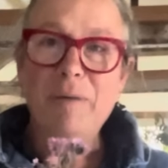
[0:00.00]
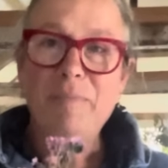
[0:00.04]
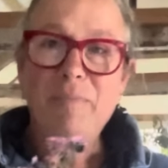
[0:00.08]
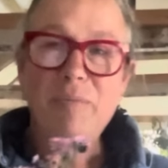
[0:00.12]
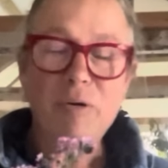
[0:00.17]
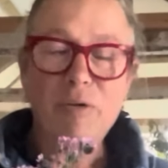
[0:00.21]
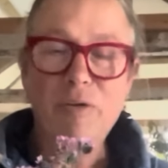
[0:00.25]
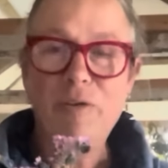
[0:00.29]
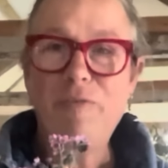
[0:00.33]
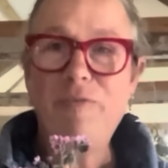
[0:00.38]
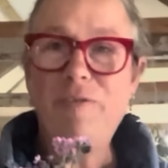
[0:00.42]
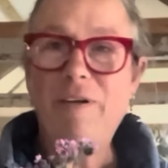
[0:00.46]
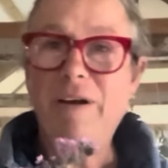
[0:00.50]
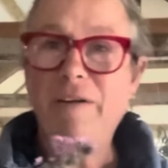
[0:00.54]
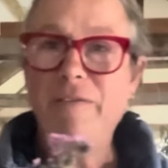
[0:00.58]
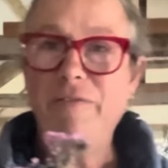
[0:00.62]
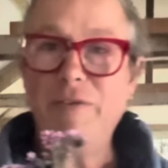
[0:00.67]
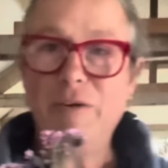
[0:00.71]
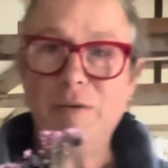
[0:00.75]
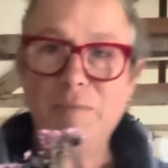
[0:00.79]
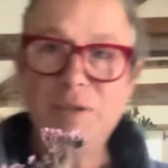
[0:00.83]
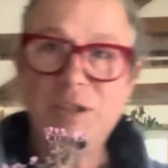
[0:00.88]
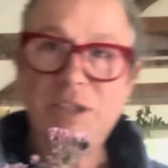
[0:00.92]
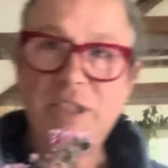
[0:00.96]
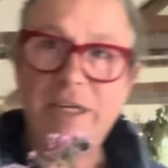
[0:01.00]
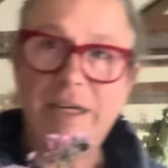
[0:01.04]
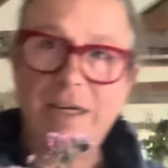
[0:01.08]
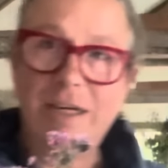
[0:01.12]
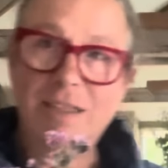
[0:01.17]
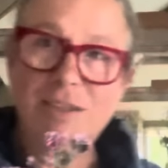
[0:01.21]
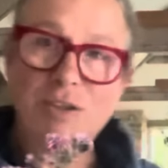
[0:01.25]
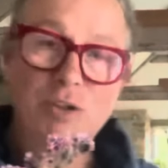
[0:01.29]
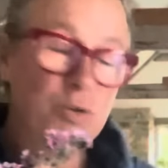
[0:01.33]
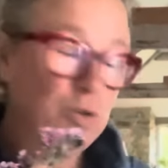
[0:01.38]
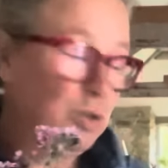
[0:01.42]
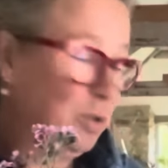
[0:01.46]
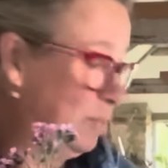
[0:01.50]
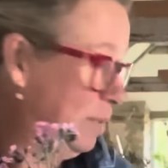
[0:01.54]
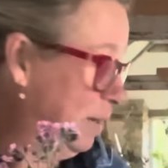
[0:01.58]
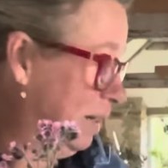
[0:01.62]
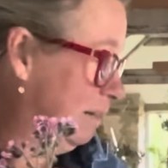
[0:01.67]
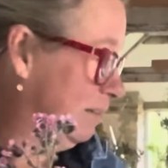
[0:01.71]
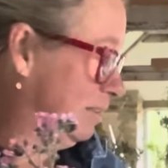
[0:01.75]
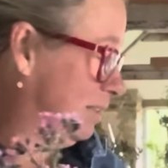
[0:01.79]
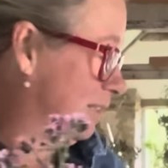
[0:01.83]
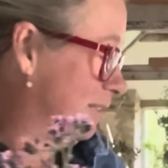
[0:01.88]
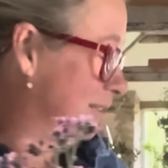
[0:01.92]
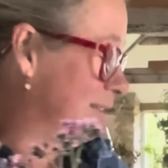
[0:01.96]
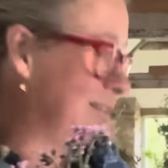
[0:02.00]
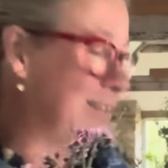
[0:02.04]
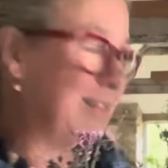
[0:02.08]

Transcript: book, The Flower Farmer's Year, I talk about